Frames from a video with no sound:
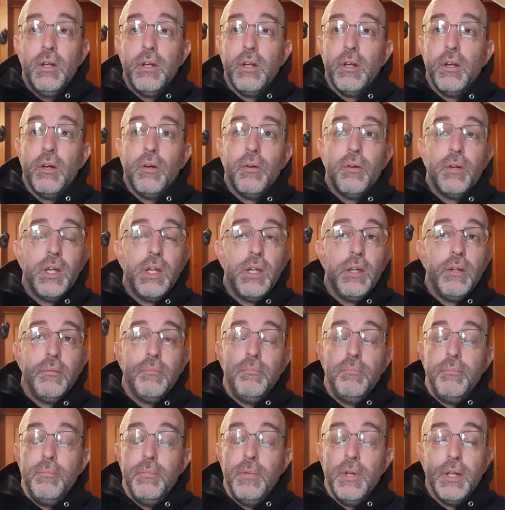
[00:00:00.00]
you know, he,
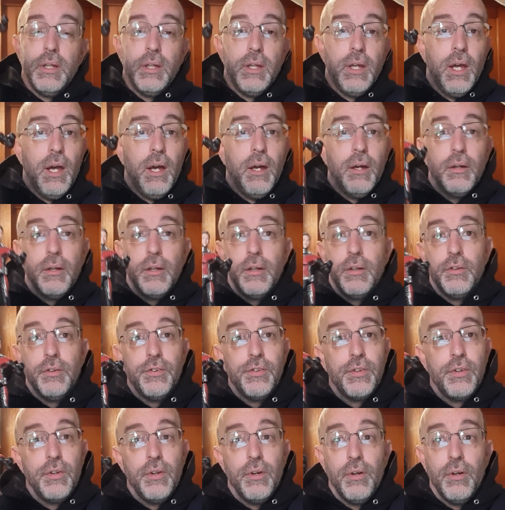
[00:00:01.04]
yeah,
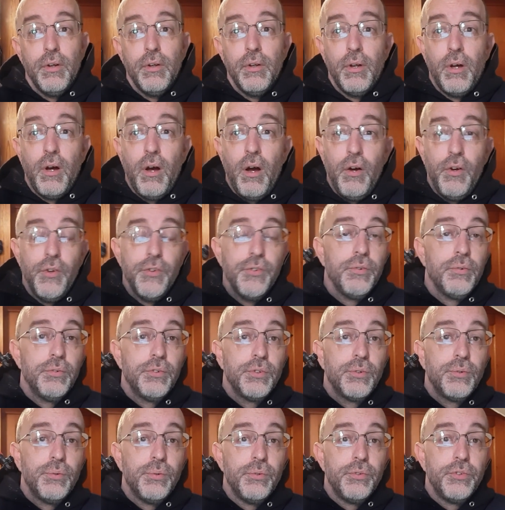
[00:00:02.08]
just all sorts
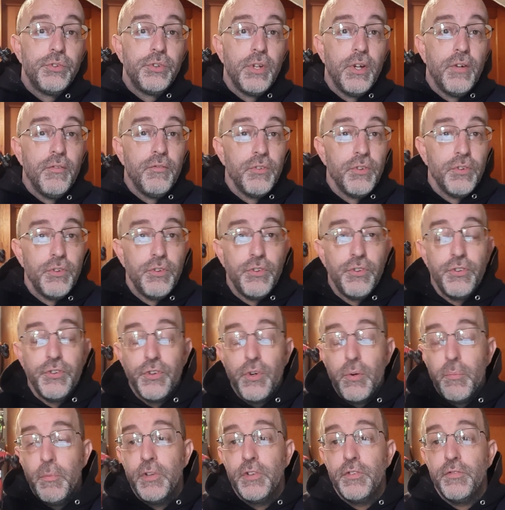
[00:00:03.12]
of cool stuff.
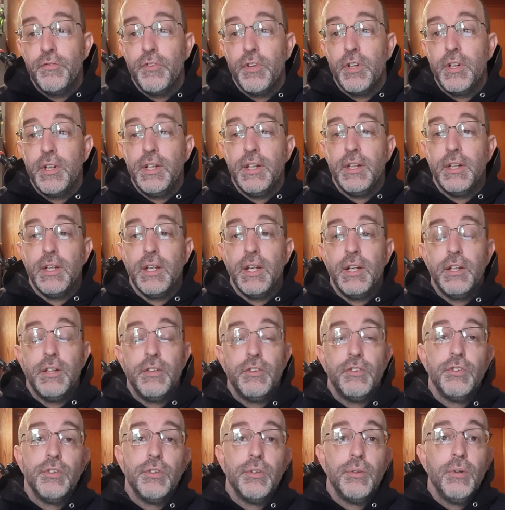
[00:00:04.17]
So much fun he can get
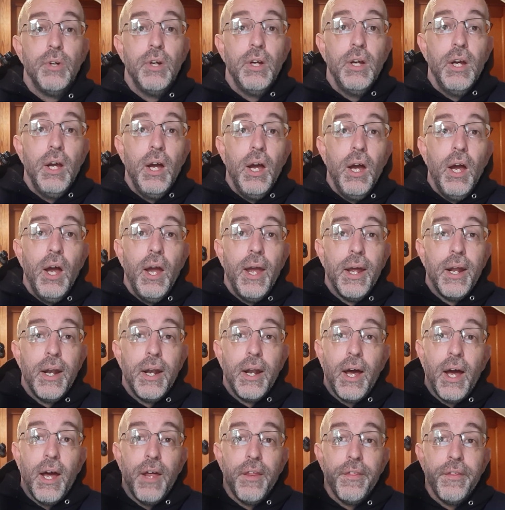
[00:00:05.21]
into. And
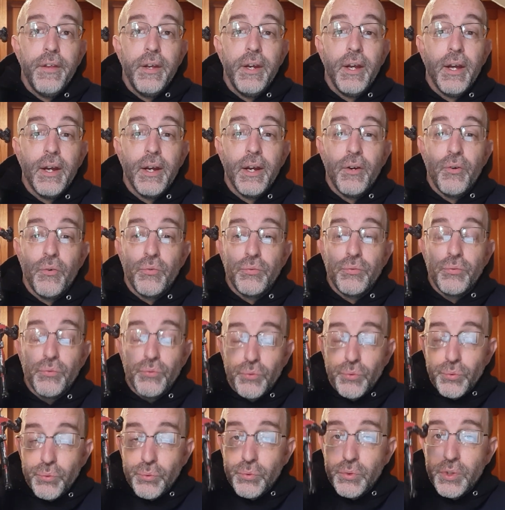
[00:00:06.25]
I think I can
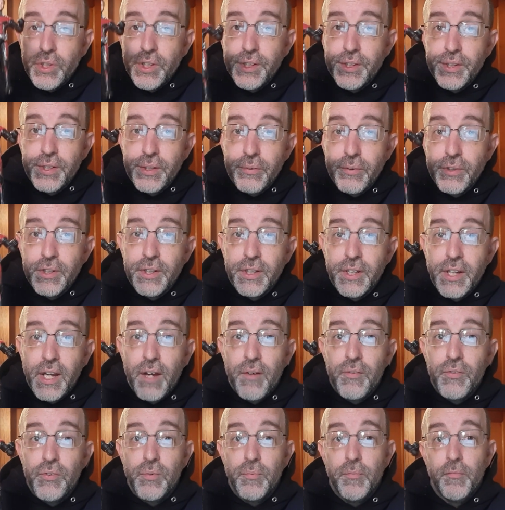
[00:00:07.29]
really, really
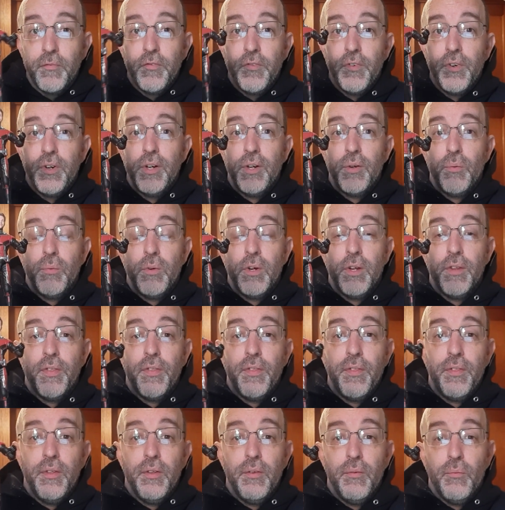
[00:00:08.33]
have some fun with
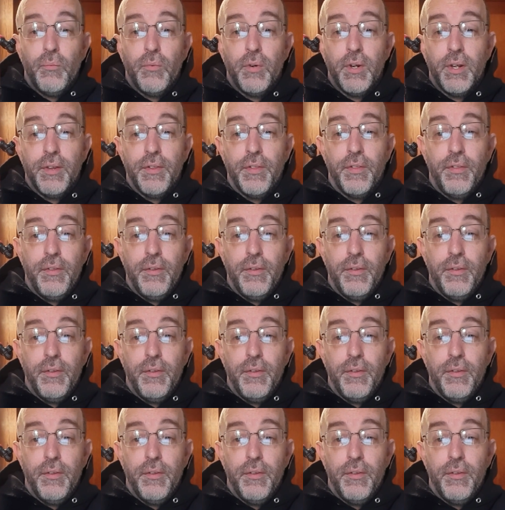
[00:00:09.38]
with